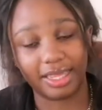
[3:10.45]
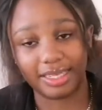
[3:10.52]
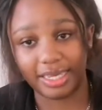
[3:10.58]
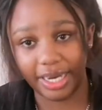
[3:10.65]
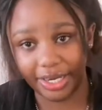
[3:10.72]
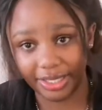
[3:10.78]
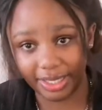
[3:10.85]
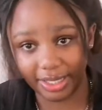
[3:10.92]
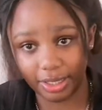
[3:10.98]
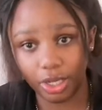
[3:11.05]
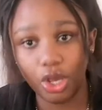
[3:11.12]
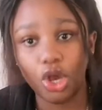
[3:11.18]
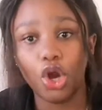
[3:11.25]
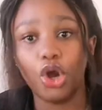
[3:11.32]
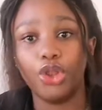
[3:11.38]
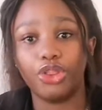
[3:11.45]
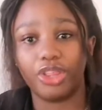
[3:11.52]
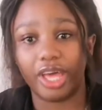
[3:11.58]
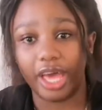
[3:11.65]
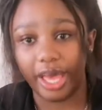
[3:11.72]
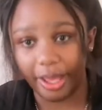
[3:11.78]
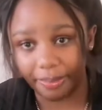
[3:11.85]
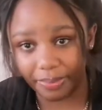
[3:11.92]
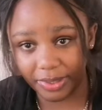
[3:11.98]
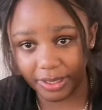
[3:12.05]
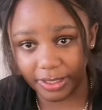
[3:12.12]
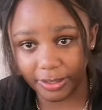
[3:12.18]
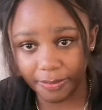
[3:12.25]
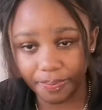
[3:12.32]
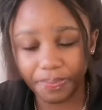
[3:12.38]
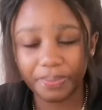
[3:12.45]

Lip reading: test on the apps.